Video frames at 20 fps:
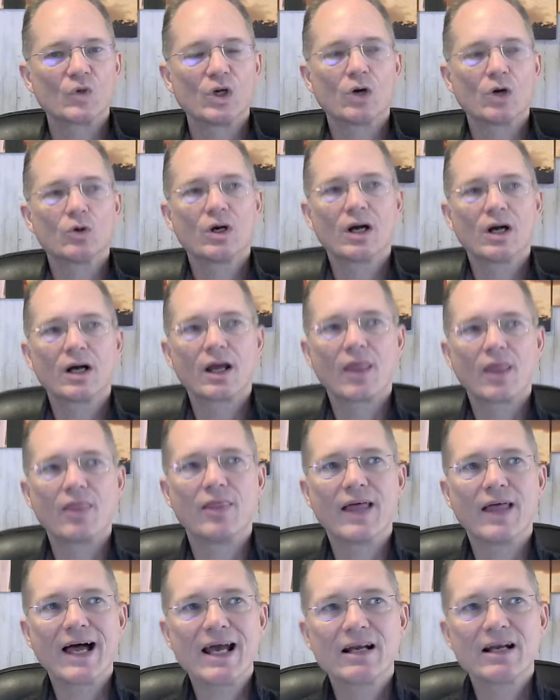know,
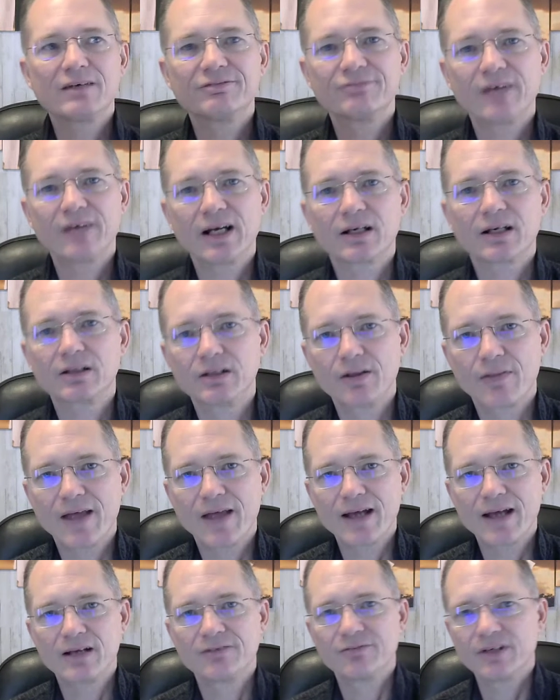that
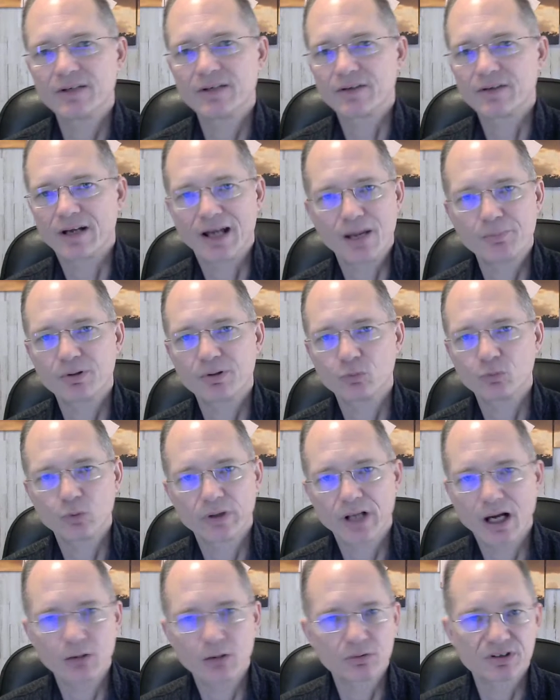event that happened when
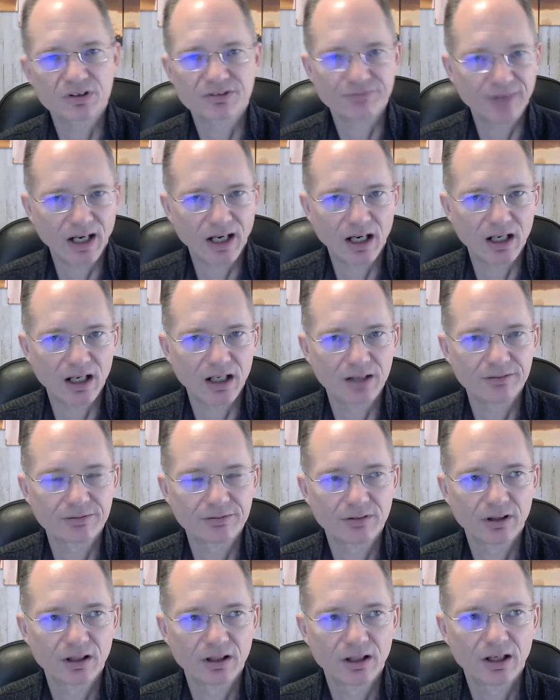I was 5
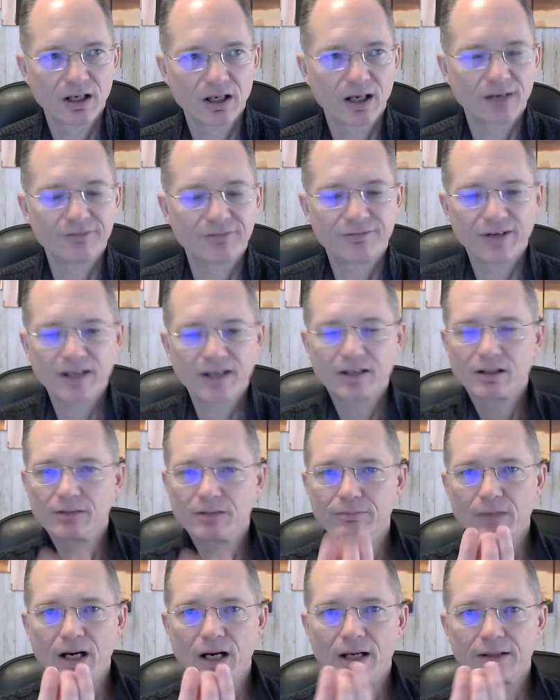affected
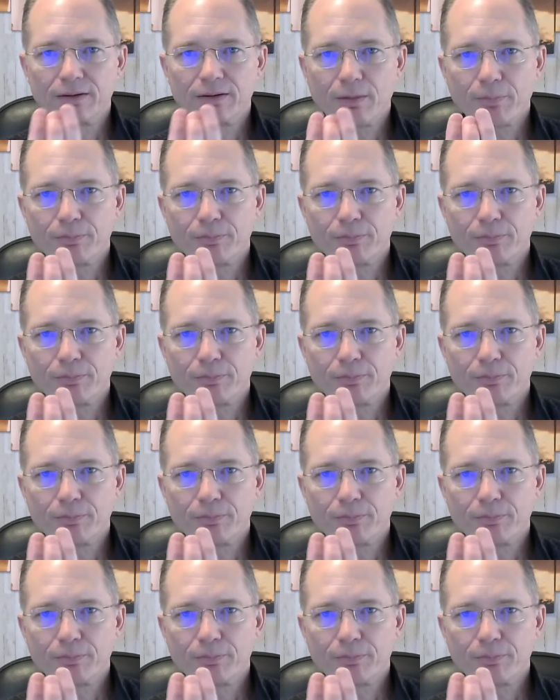my